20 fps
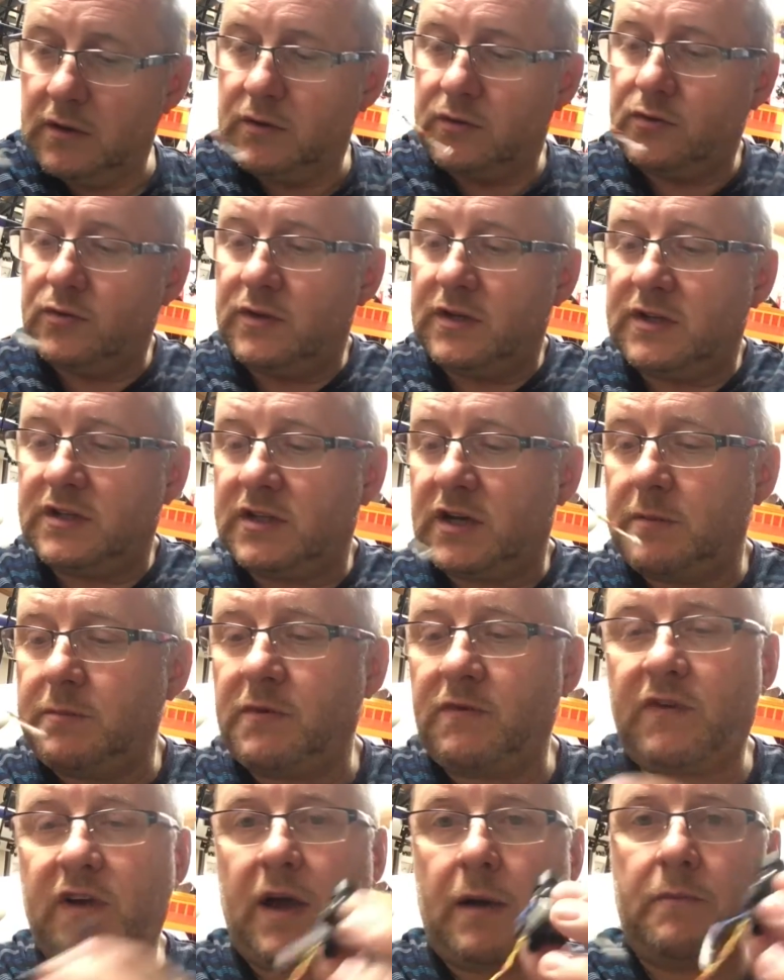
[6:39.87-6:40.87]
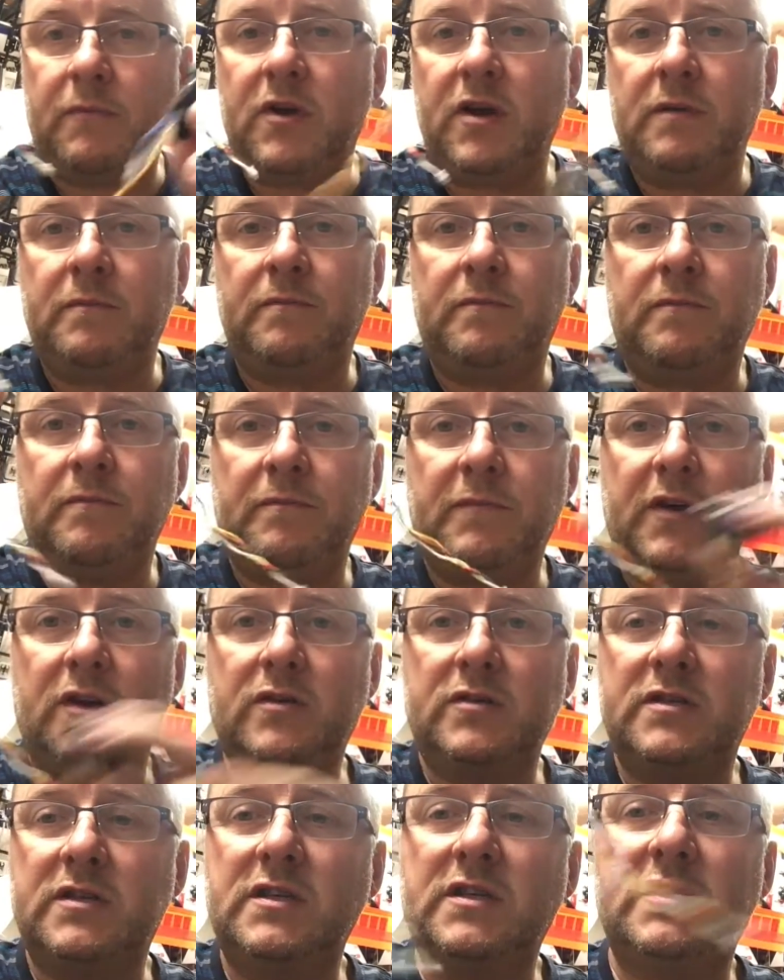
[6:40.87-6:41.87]
to this type of camera
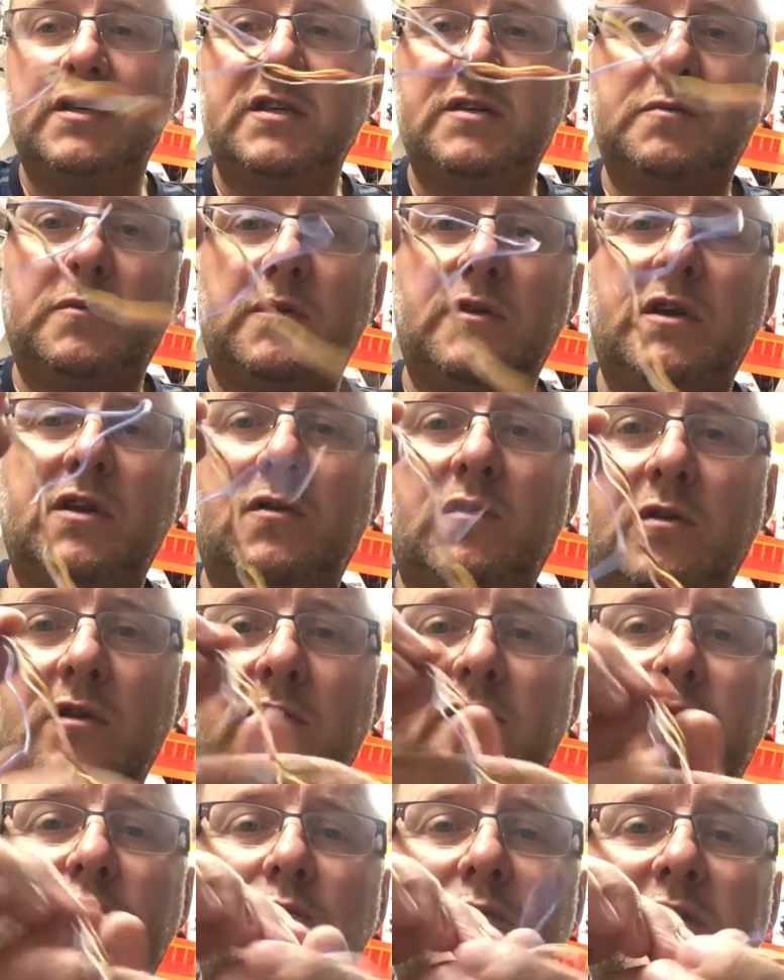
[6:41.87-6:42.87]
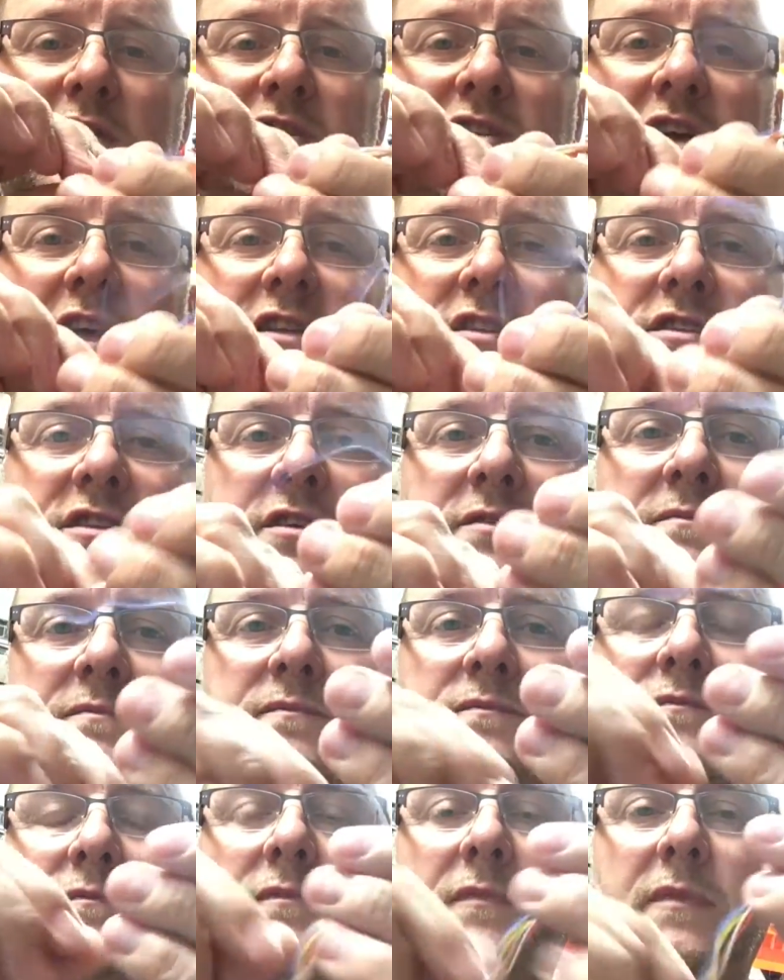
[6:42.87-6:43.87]
because this is what they call the voltage sensing.
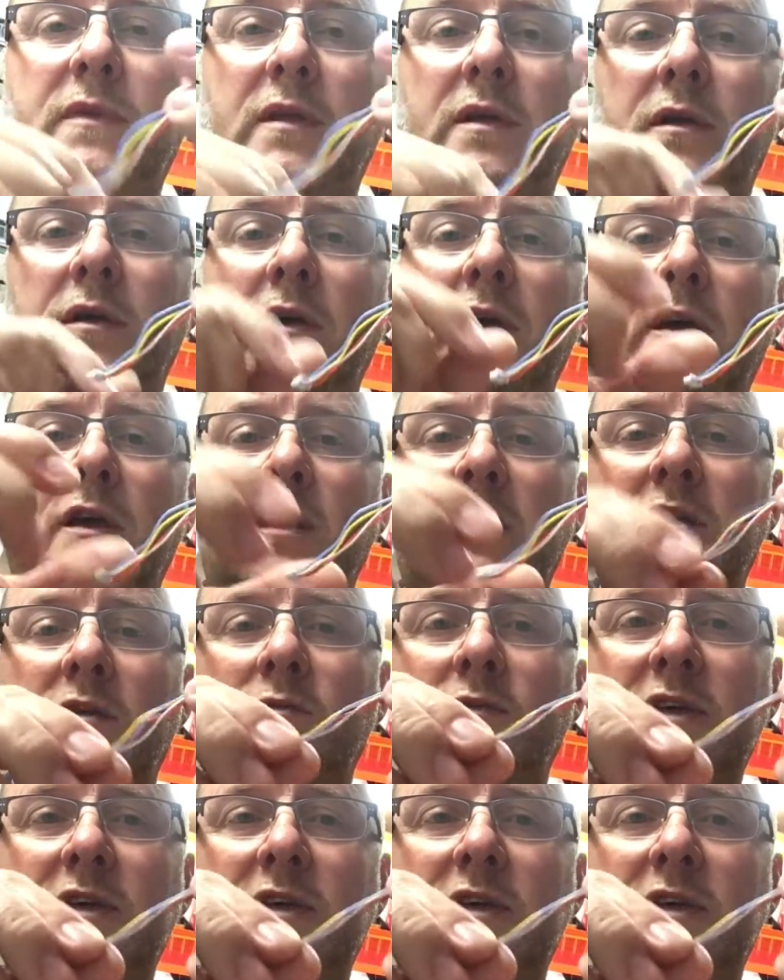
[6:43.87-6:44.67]
Now